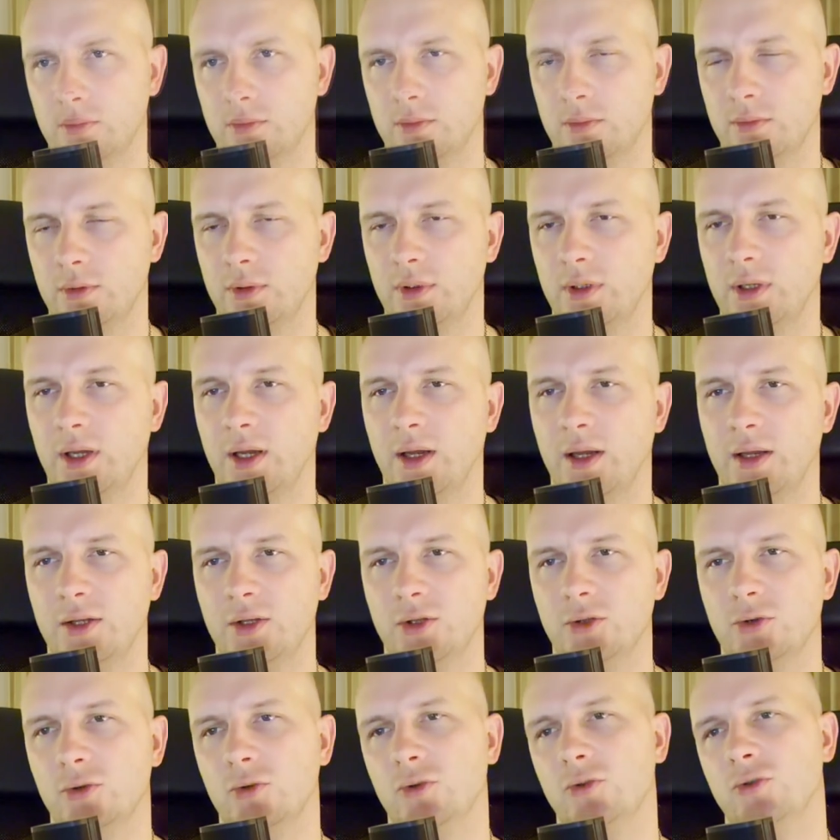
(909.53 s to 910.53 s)
Here I
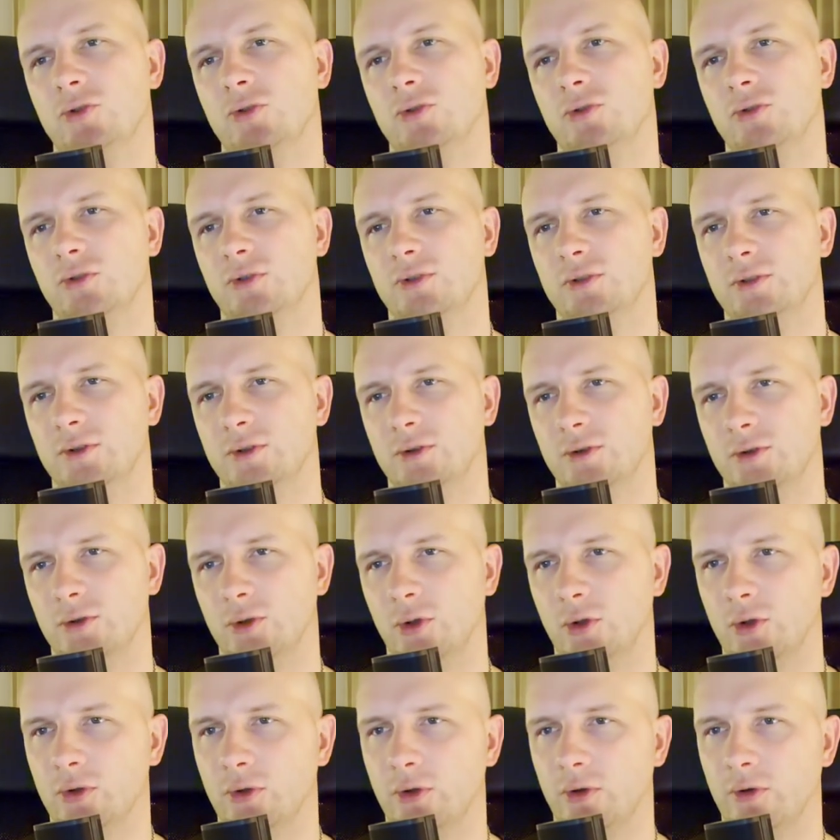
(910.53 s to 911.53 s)
need to choose
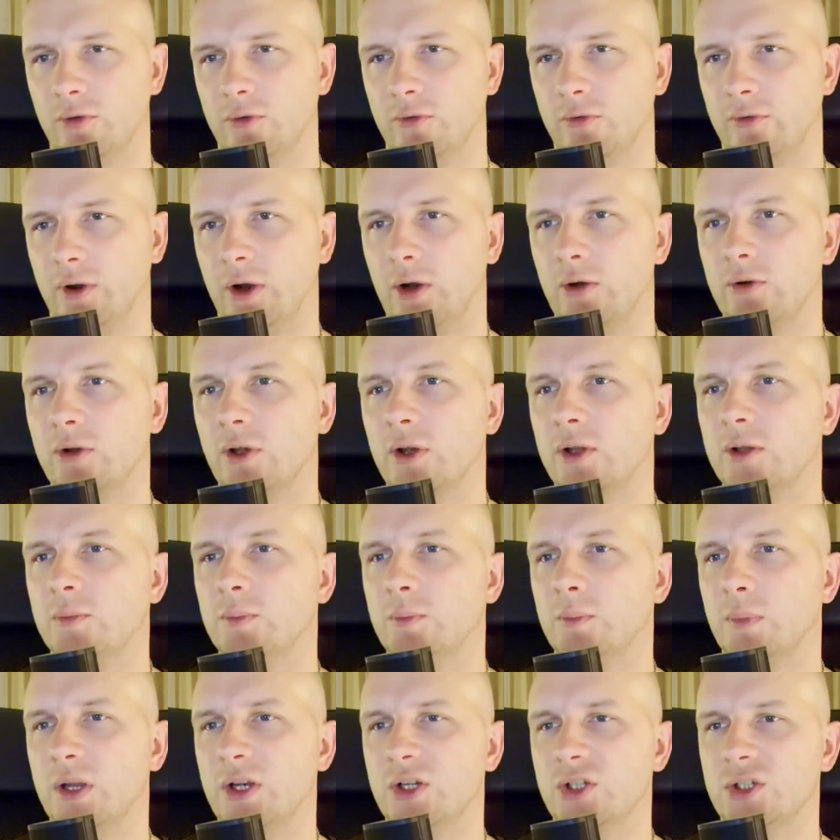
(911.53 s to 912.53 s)
none of algorithm
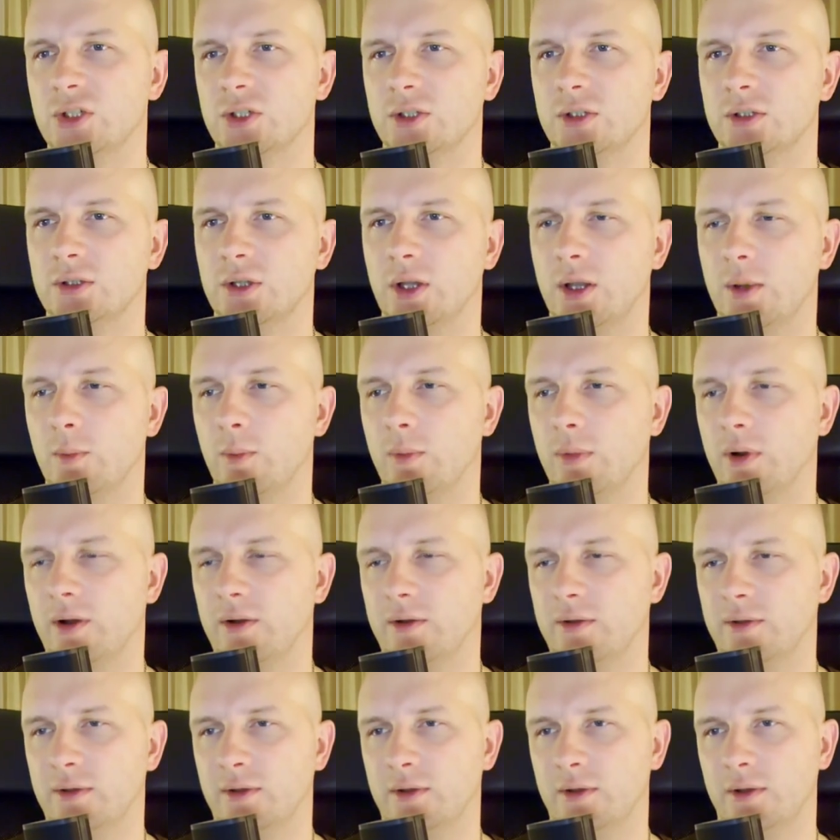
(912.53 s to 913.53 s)
mentioned
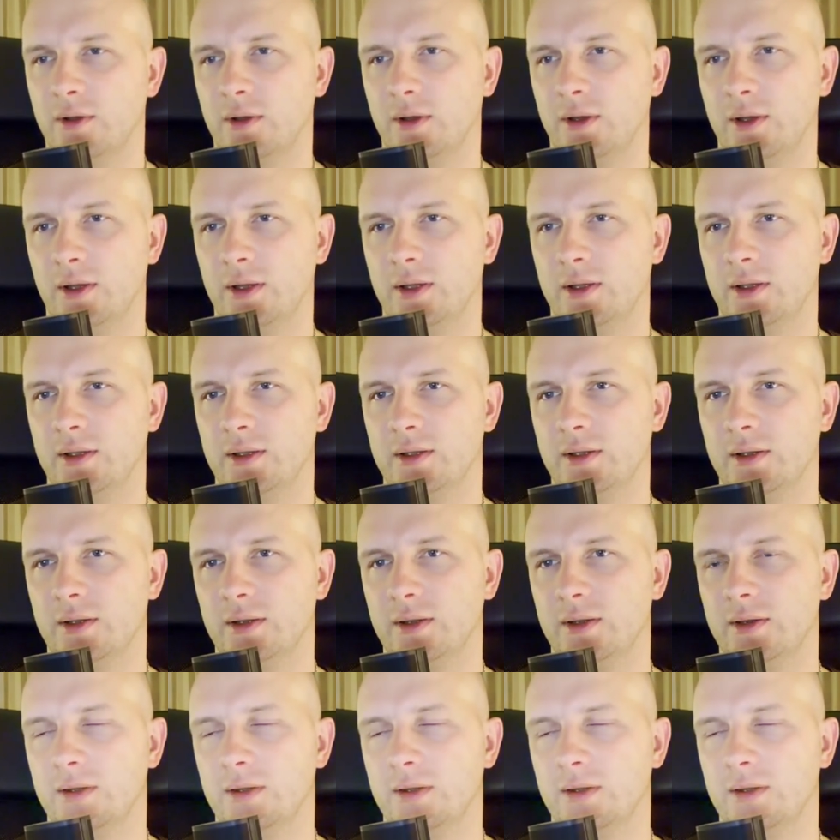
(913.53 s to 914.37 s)
above and